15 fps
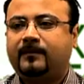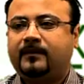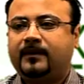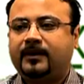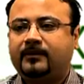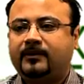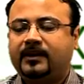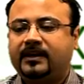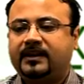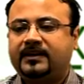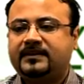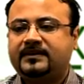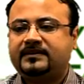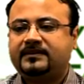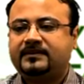There
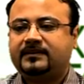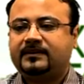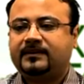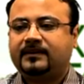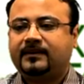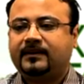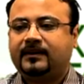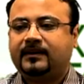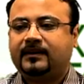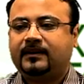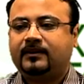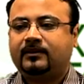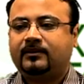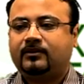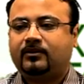is
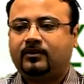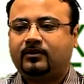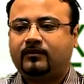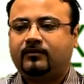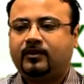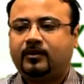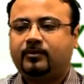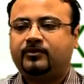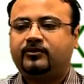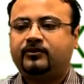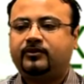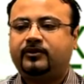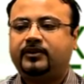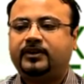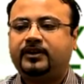a lot of
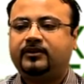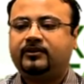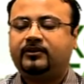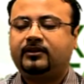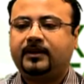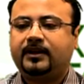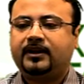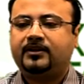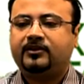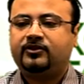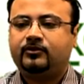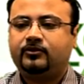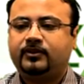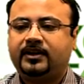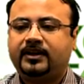opportunity
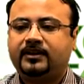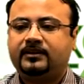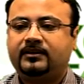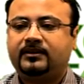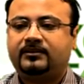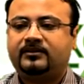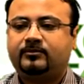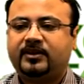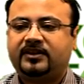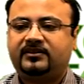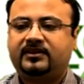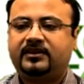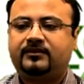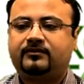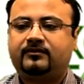in UK,
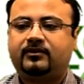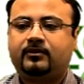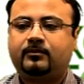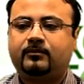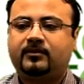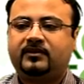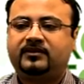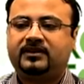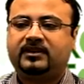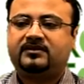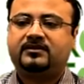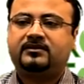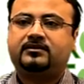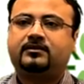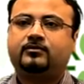especially from a
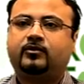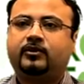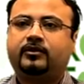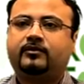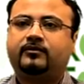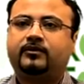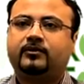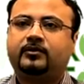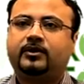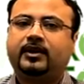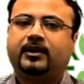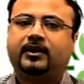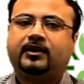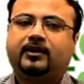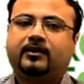search engine point of view,
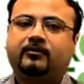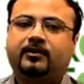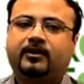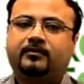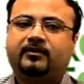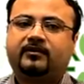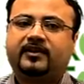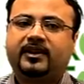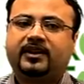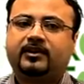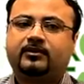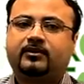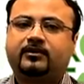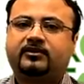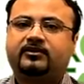where we've
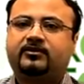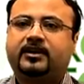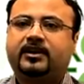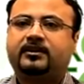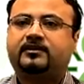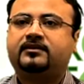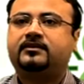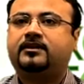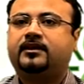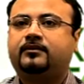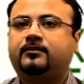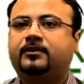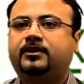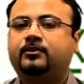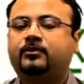taken on a strategy
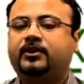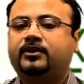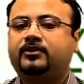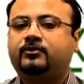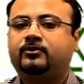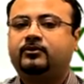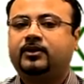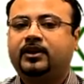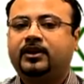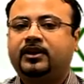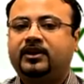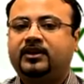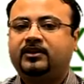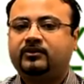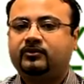that we're going
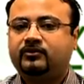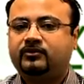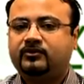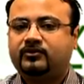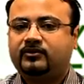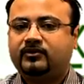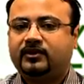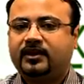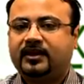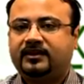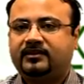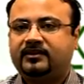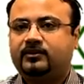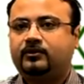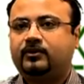to use
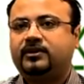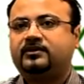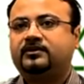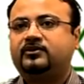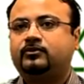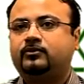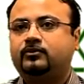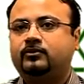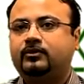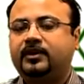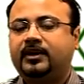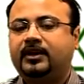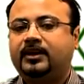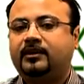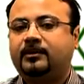SEO as a tool
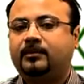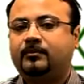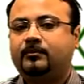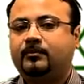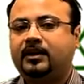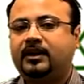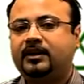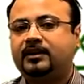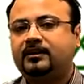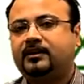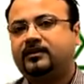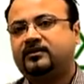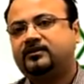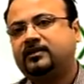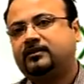and market
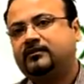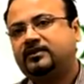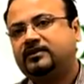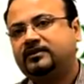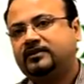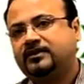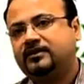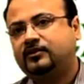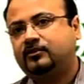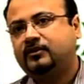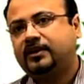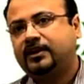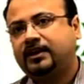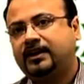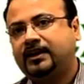our services in
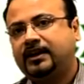UK.